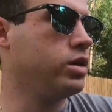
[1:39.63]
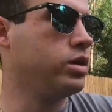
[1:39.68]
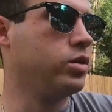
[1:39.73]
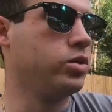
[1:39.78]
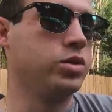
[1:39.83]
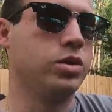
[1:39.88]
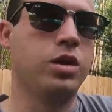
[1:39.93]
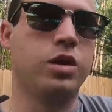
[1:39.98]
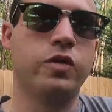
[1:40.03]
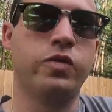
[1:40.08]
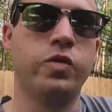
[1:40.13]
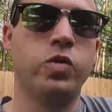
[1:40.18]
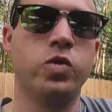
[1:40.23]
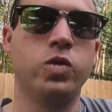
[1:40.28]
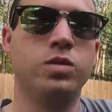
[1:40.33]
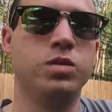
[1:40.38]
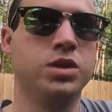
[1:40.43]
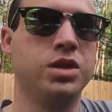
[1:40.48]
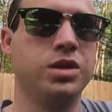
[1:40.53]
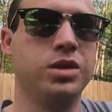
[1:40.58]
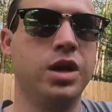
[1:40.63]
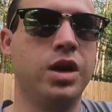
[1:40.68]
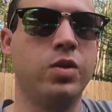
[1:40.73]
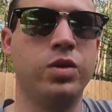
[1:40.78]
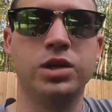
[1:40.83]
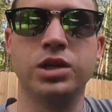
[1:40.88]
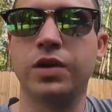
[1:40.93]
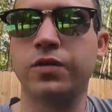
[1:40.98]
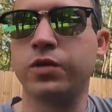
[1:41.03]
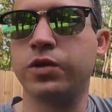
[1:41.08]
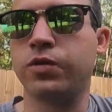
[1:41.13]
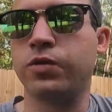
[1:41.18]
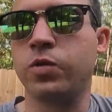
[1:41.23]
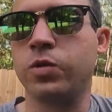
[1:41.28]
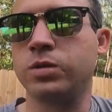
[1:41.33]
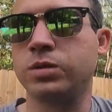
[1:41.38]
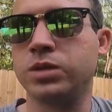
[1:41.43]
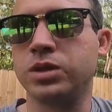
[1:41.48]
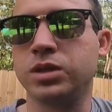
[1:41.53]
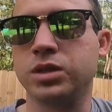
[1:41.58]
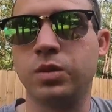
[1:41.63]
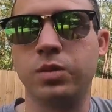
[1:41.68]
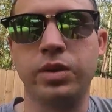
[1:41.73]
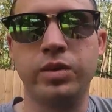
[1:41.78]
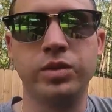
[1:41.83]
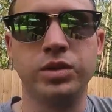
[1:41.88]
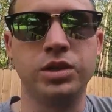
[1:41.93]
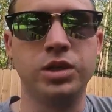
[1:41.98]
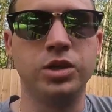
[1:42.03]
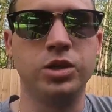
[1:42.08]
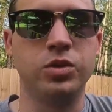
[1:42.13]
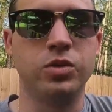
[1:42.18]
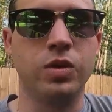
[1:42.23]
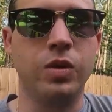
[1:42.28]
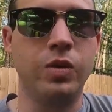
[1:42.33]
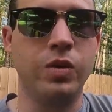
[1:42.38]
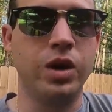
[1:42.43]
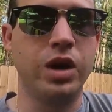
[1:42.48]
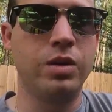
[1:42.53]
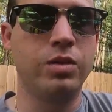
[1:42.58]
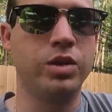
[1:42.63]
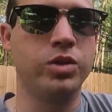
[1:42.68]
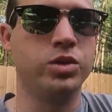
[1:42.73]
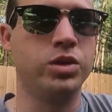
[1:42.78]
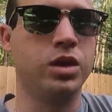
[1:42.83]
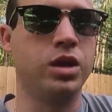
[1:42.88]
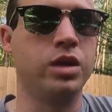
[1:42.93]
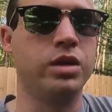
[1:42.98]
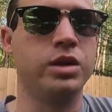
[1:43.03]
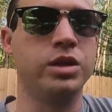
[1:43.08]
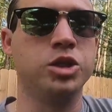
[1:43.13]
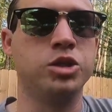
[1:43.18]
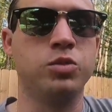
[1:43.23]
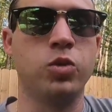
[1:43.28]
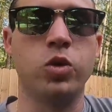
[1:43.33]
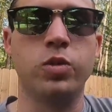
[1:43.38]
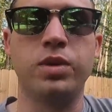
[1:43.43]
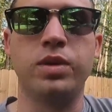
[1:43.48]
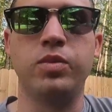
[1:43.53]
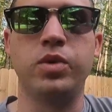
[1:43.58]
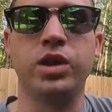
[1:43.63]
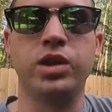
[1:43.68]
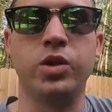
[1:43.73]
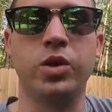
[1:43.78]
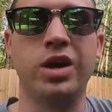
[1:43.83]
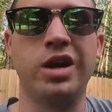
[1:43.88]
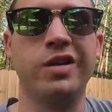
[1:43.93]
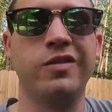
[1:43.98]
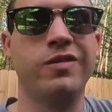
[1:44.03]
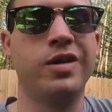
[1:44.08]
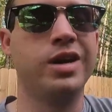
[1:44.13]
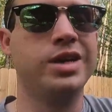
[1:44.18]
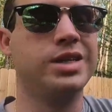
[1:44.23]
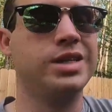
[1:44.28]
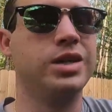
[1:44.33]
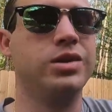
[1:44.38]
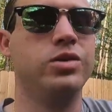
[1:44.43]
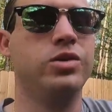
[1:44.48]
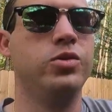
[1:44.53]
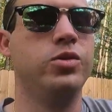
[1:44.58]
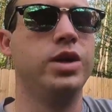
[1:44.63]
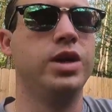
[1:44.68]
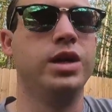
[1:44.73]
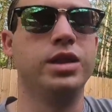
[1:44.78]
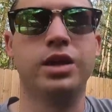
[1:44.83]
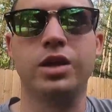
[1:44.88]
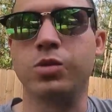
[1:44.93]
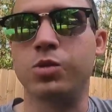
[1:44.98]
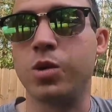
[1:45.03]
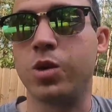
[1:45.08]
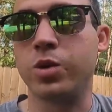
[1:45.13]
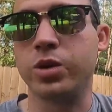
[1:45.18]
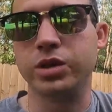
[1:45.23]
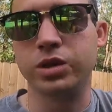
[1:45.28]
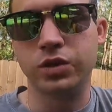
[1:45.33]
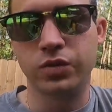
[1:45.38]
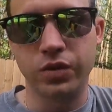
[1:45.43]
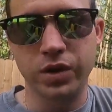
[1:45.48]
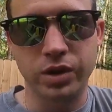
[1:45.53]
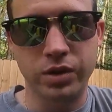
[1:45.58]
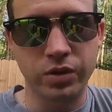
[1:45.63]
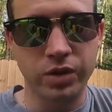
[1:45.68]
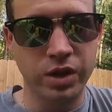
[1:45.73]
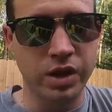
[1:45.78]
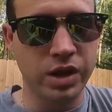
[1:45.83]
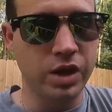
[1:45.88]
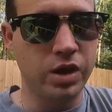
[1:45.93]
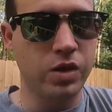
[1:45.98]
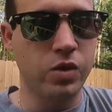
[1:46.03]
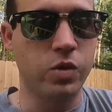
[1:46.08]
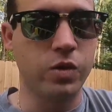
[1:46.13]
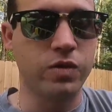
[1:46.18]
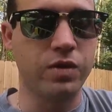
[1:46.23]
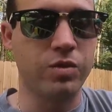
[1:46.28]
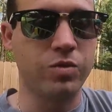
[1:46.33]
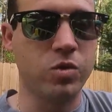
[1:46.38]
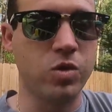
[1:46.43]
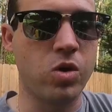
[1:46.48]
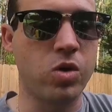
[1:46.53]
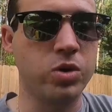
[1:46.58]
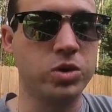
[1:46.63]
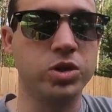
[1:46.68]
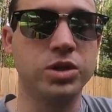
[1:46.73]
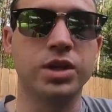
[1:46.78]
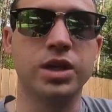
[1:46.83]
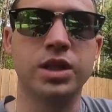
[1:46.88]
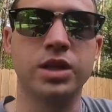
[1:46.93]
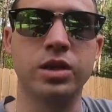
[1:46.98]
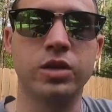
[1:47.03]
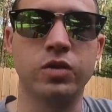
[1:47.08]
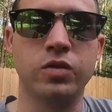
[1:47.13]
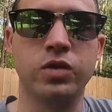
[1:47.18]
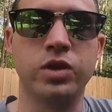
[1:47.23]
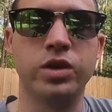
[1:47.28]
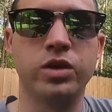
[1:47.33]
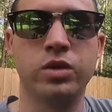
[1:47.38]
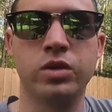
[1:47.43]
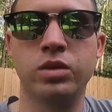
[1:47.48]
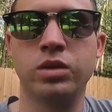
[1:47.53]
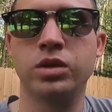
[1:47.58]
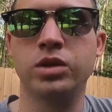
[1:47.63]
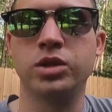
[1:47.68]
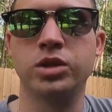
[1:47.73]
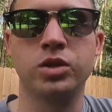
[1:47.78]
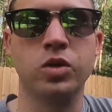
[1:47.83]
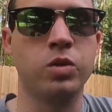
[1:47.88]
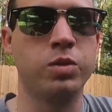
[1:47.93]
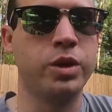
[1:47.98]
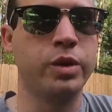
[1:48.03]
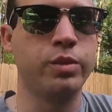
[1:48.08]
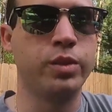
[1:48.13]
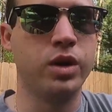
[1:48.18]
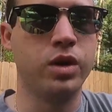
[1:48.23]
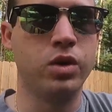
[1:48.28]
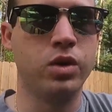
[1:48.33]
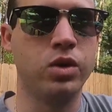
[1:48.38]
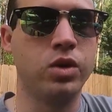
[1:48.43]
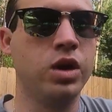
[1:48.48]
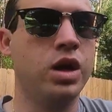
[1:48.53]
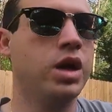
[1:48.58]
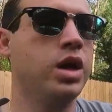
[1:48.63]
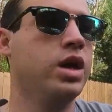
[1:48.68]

There's a lot of forums, and you gotta watch out for these forums because some people send you the wrong way, but there's a lot of smart people out there. And if I tell you anything wrong in this video, or if I'm wrong, just like the other video, just don't be a butthole.